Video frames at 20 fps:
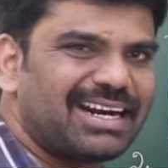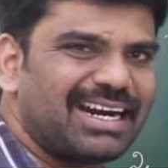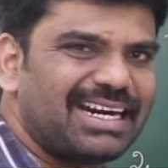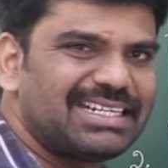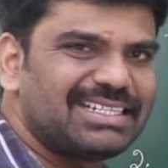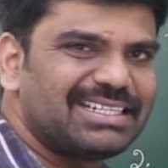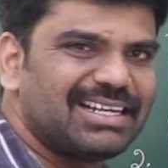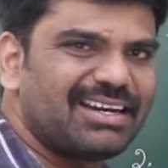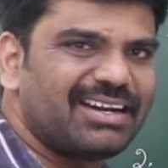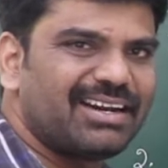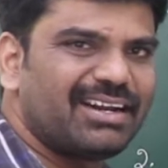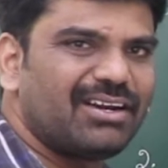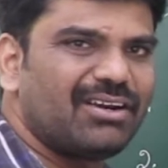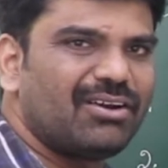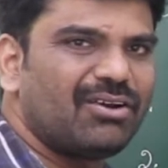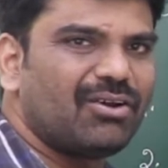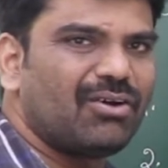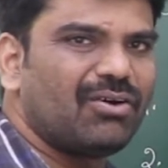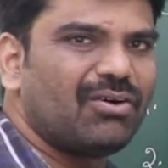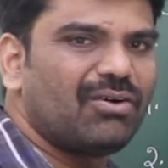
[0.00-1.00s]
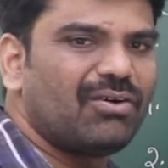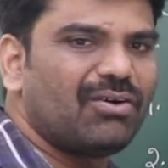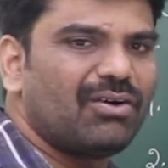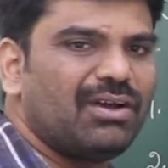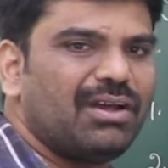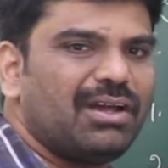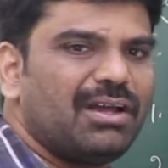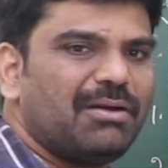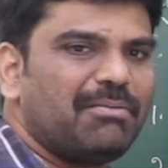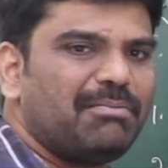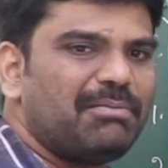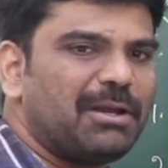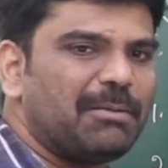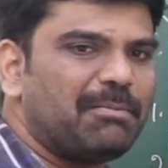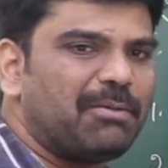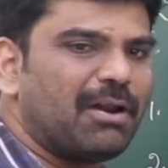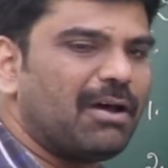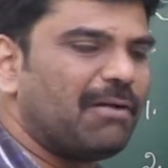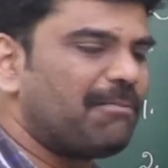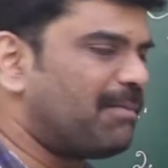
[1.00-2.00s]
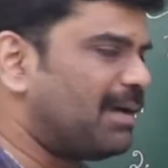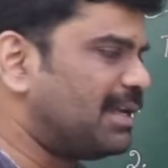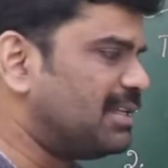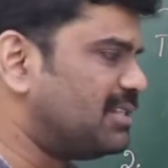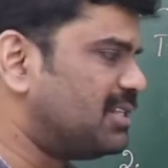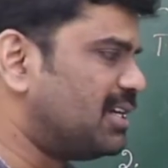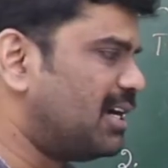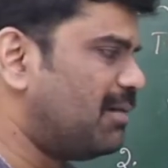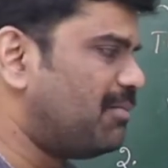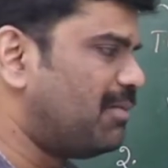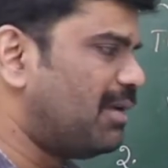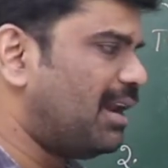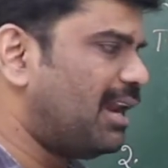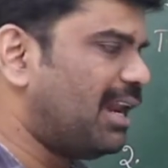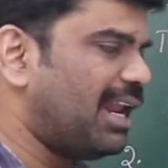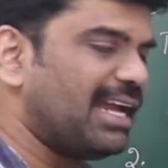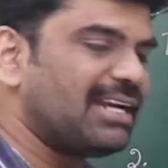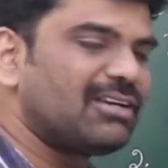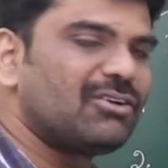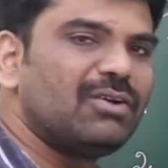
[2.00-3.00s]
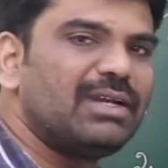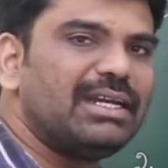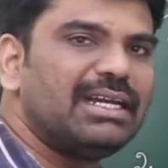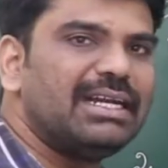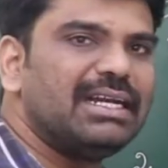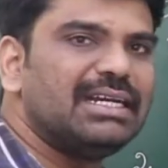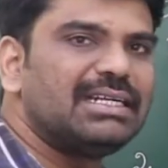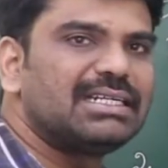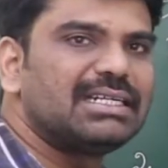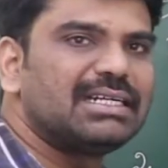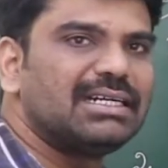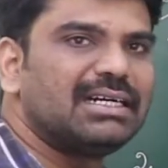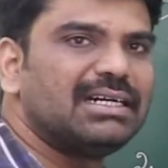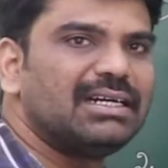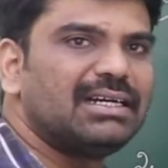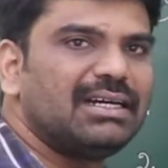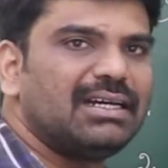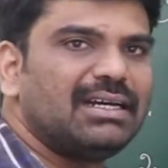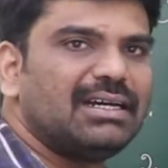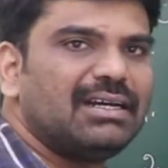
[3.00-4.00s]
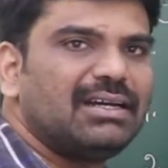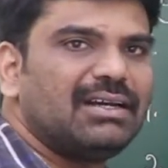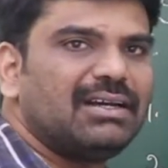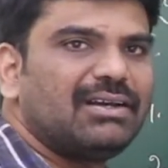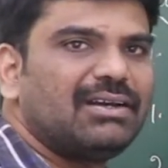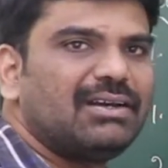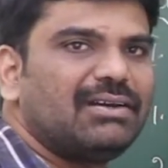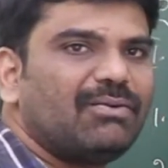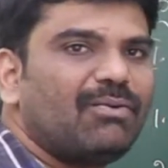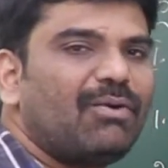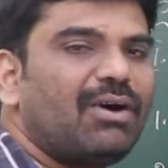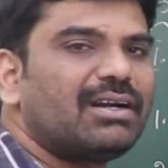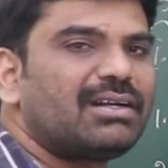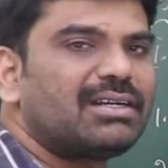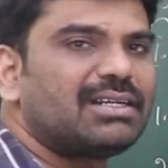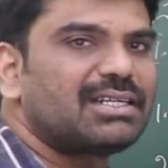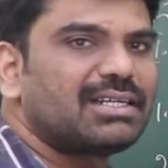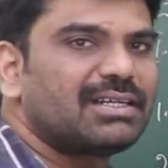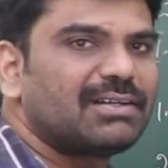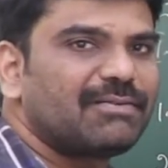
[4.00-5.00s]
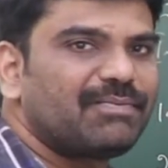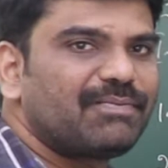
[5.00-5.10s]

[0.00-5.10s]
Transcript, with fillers: right children? No. People of Punjab like to eat uh, what?